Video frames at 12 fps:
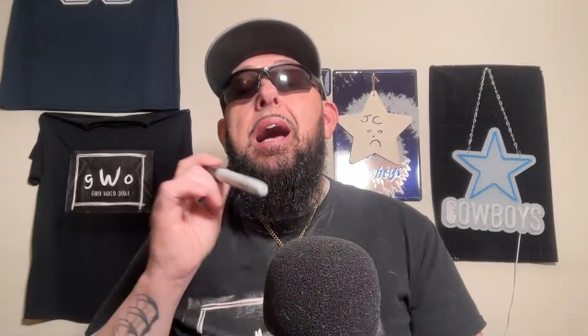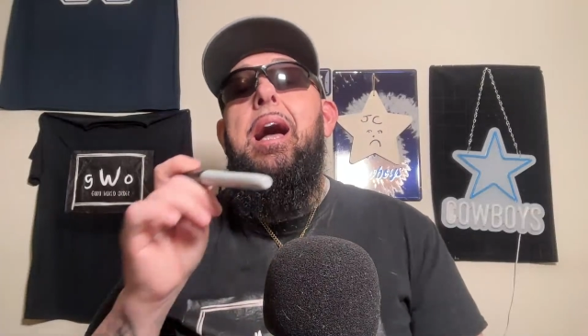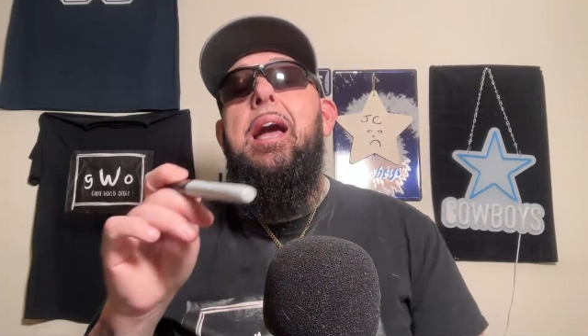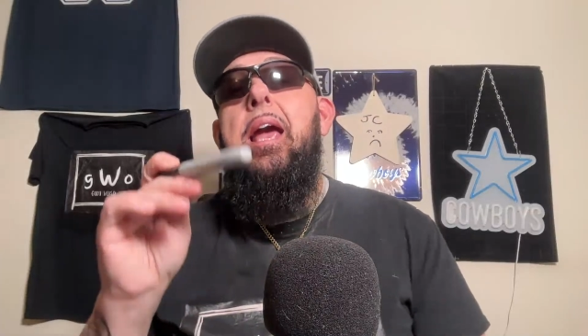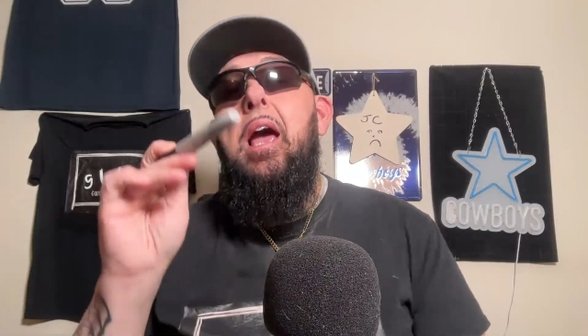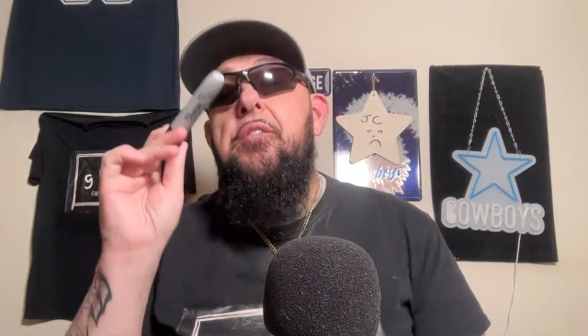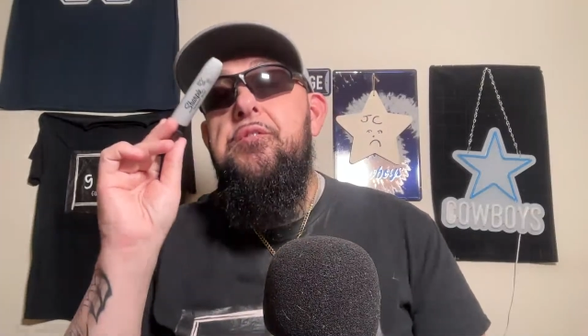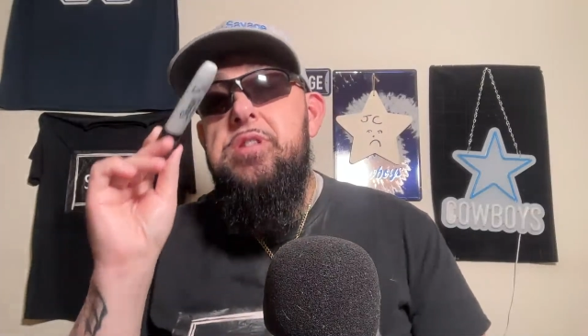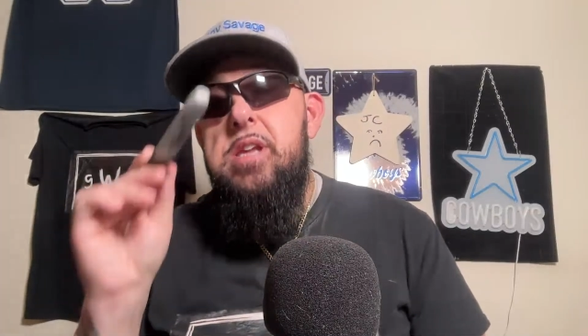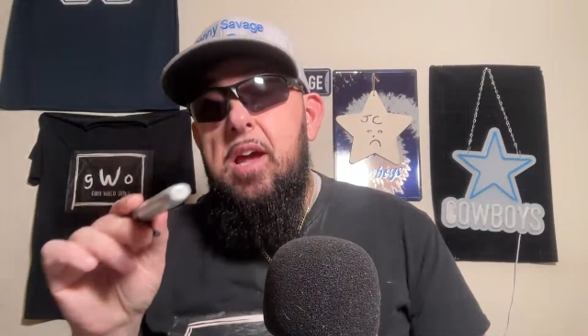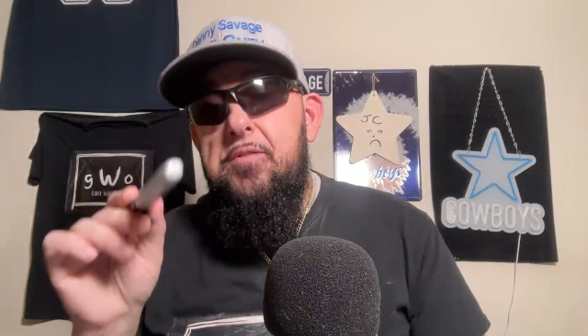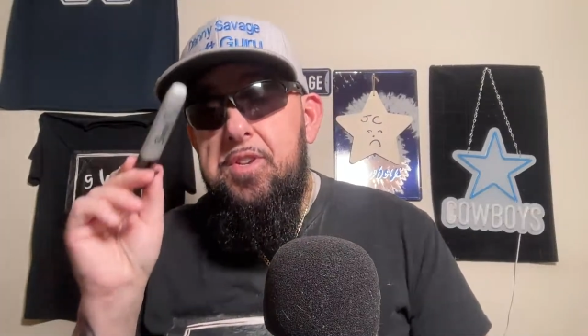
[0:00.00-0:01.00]
I have
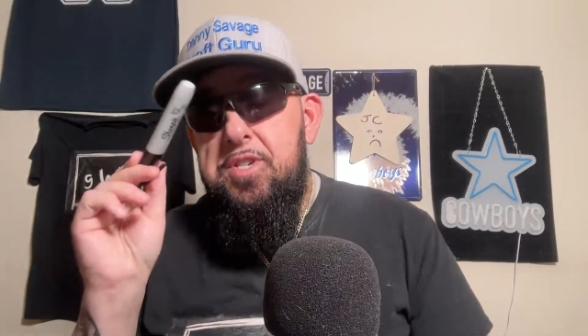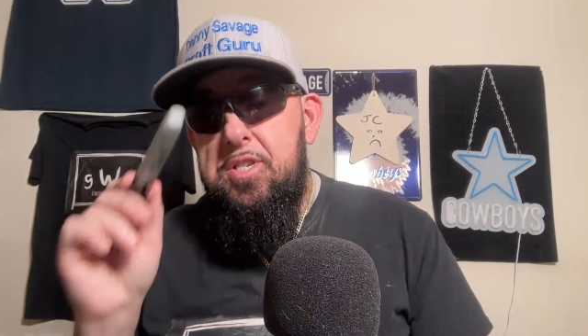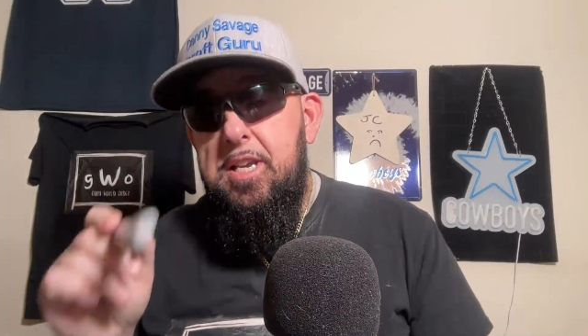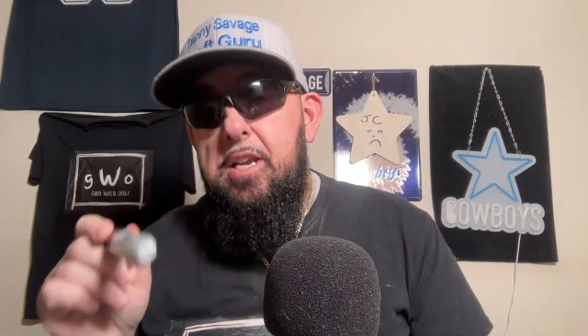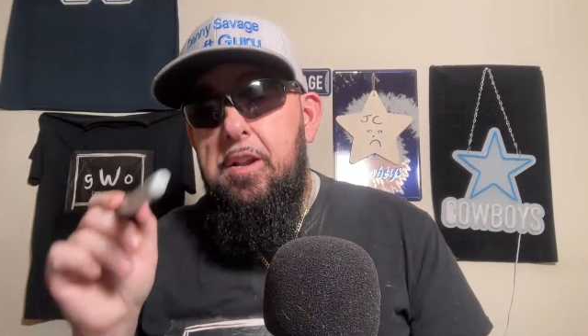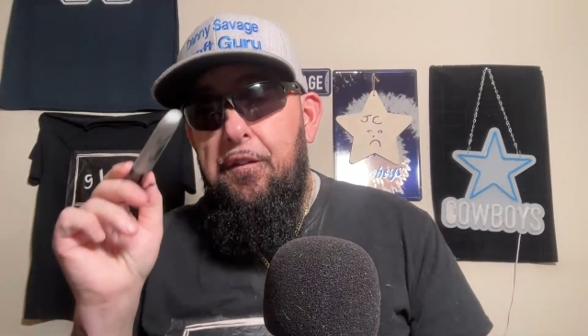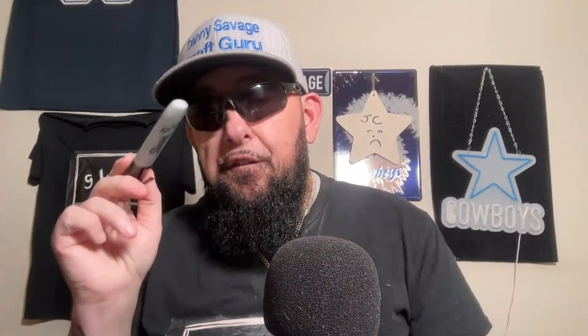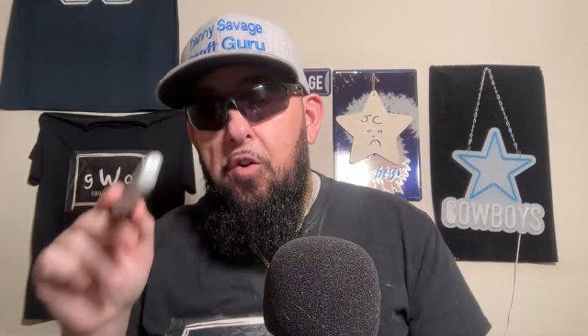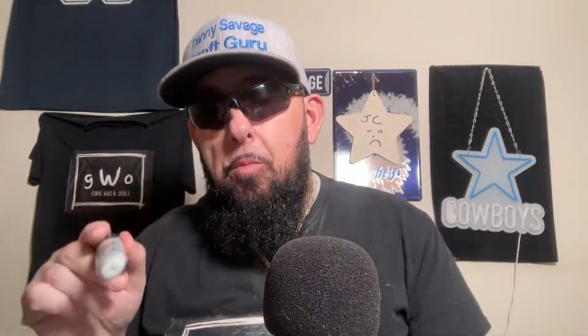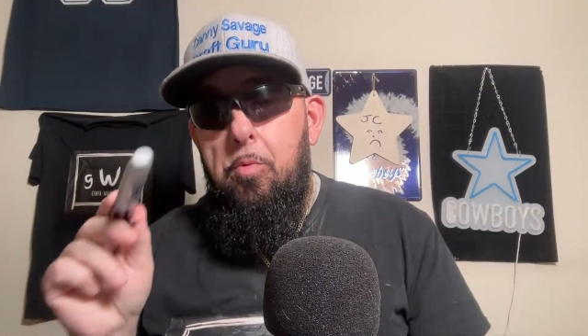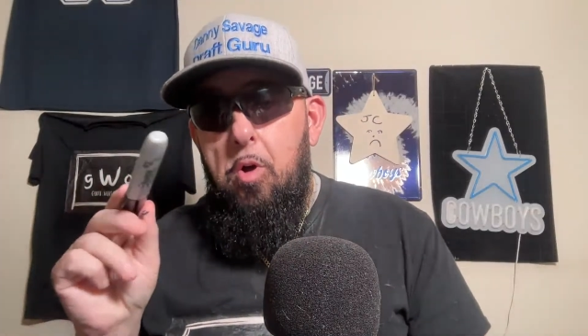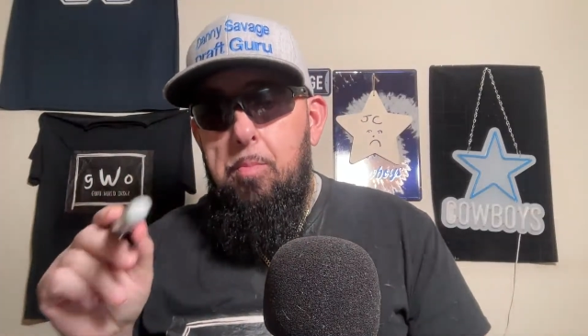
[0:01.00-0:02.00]
never seen a
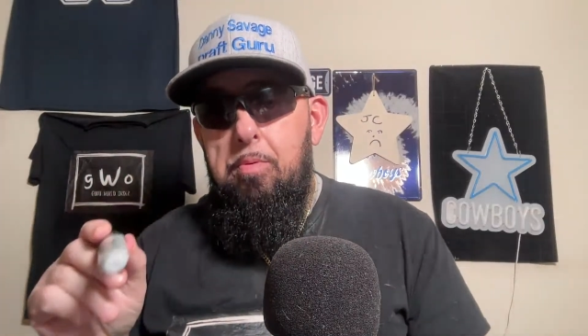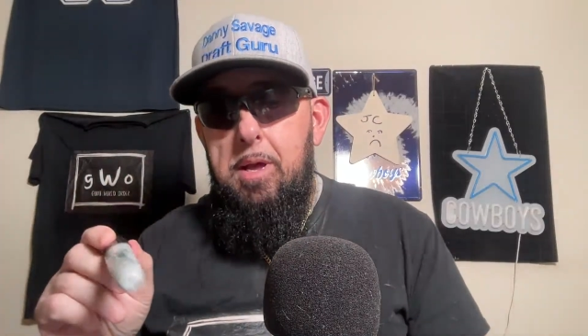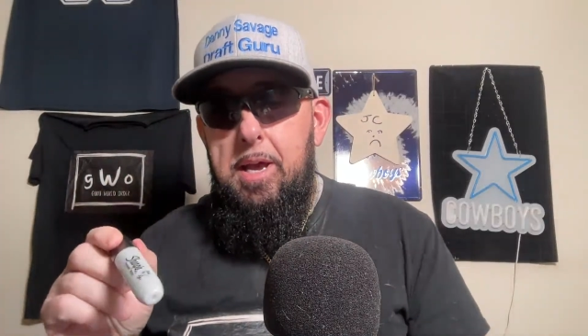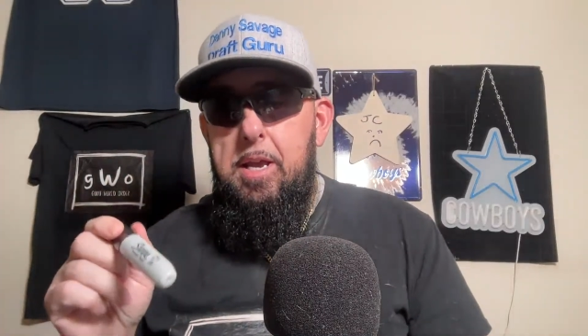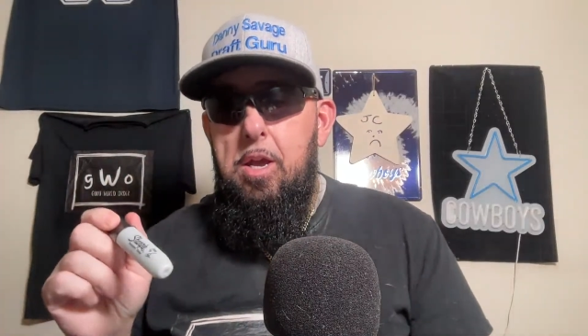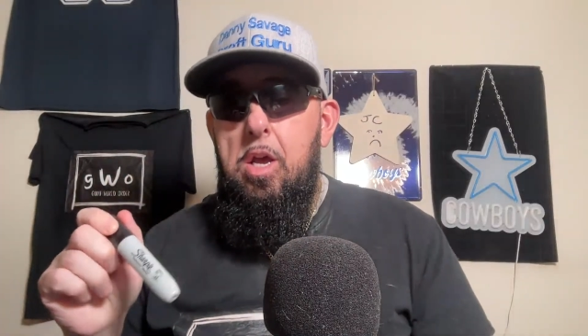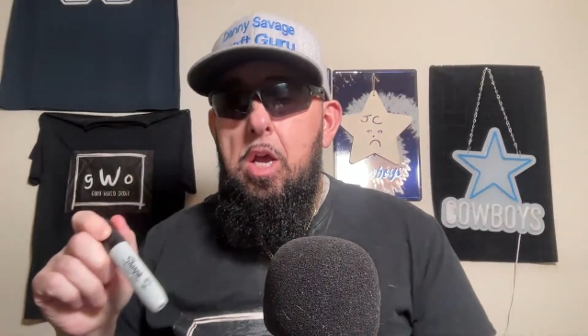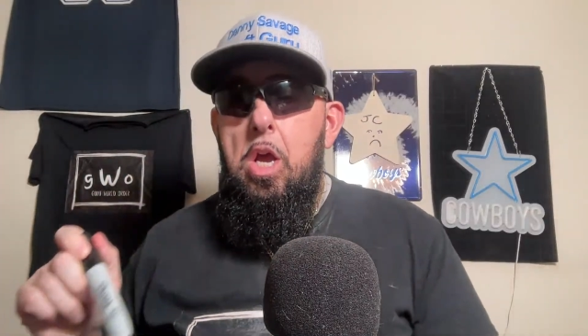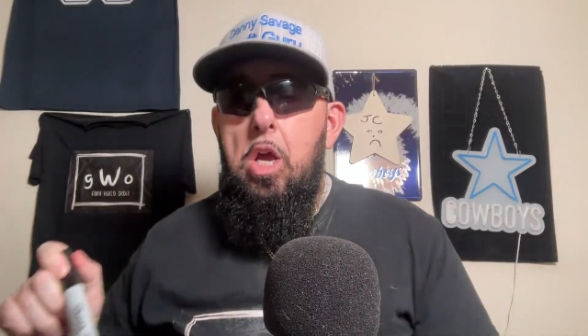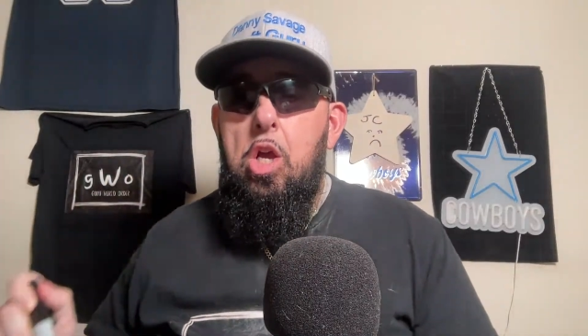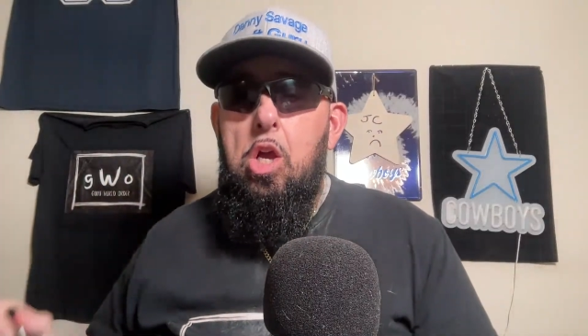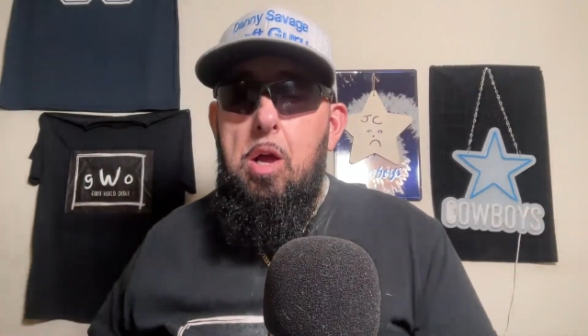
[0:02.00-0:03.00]
football player
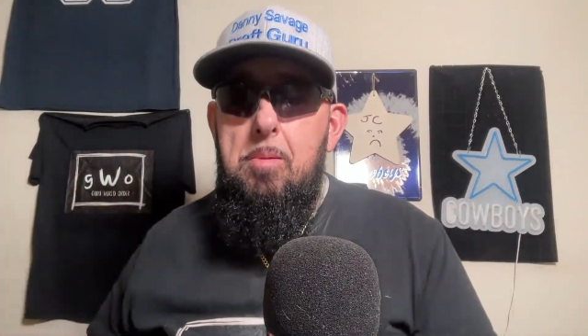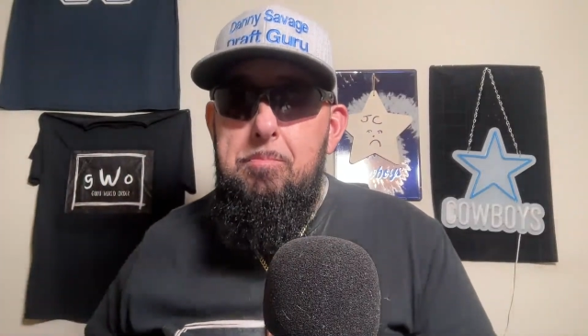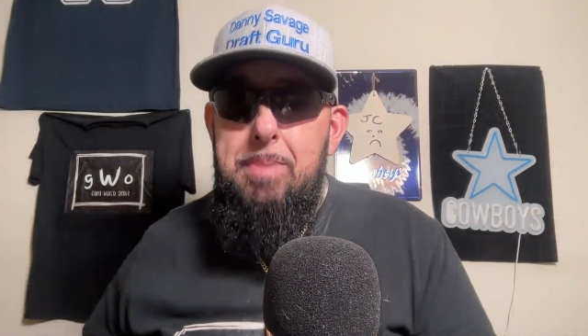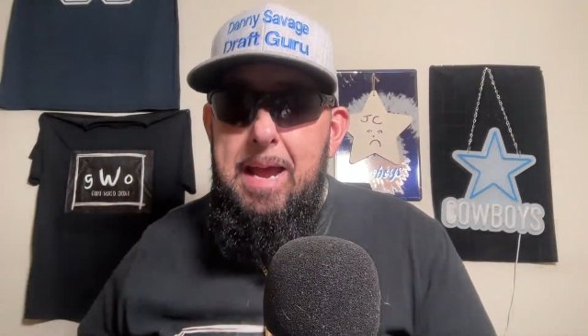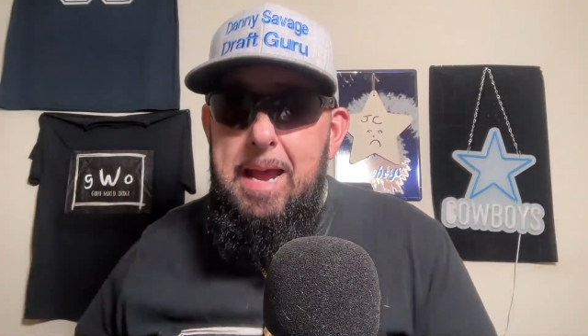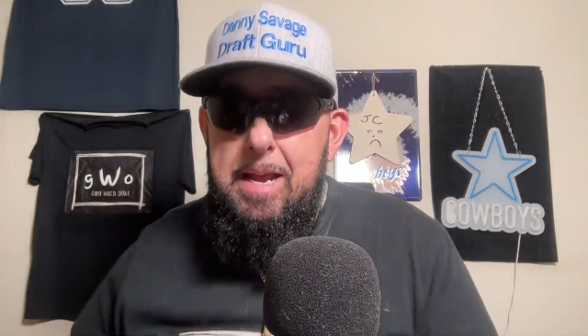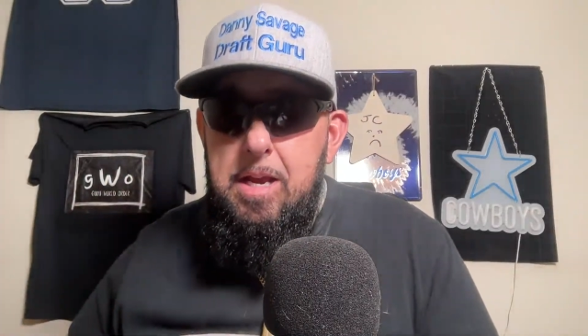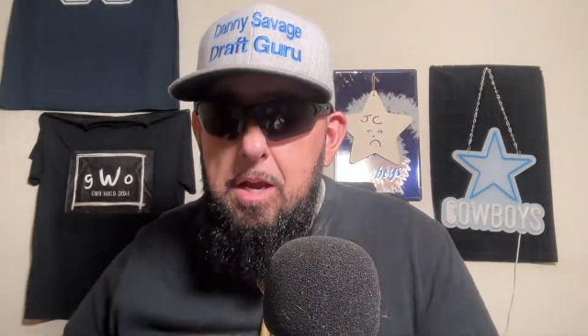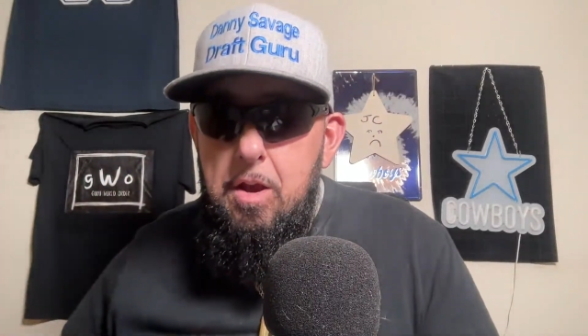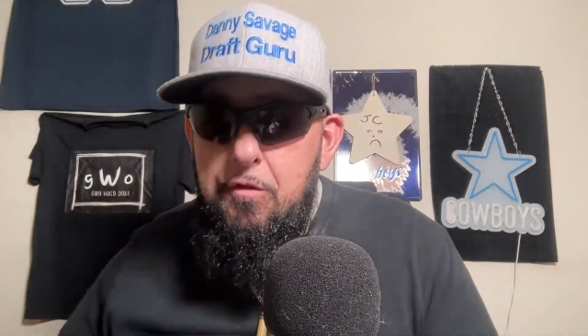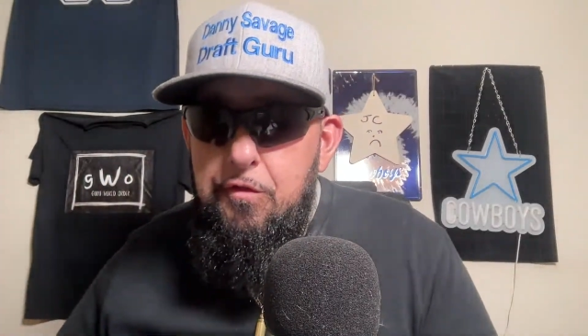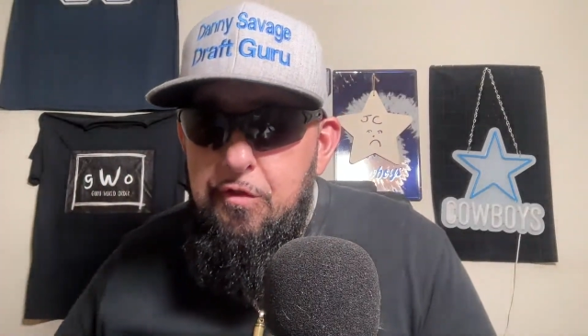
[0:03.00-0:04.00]
come back
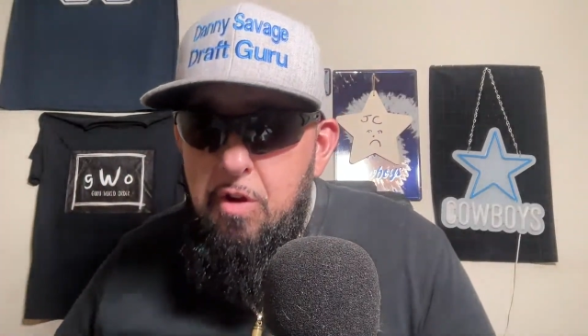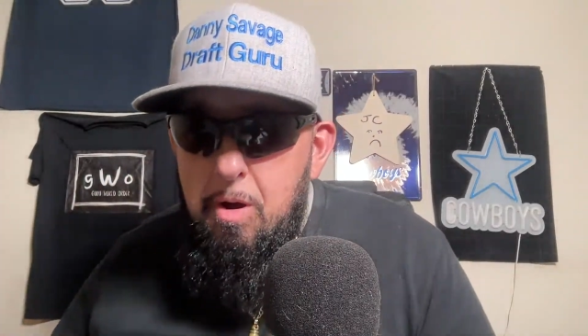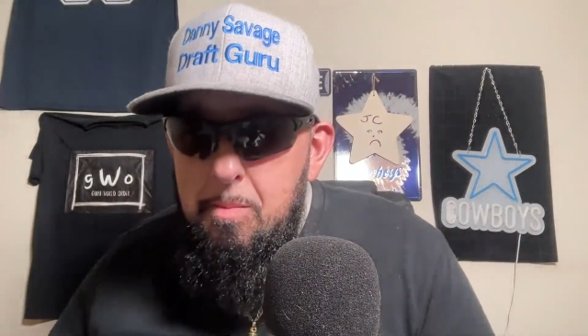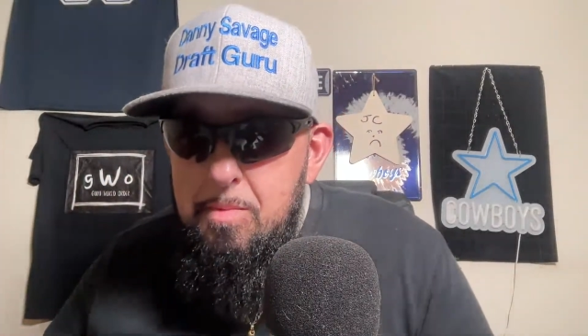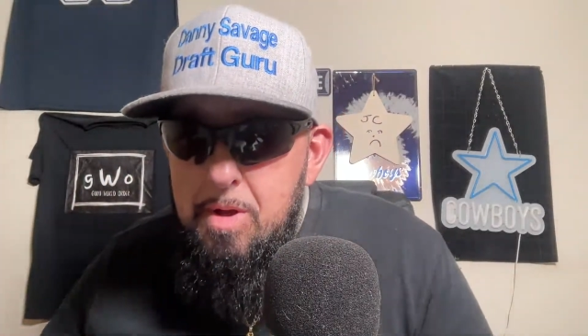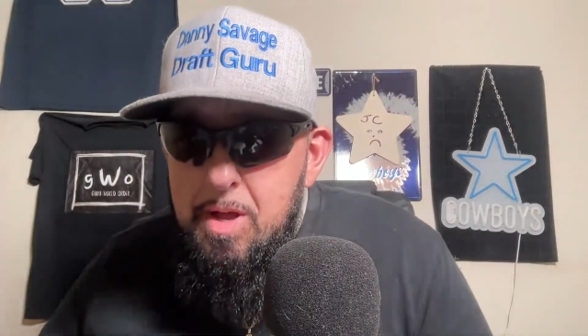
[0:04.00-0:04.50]
from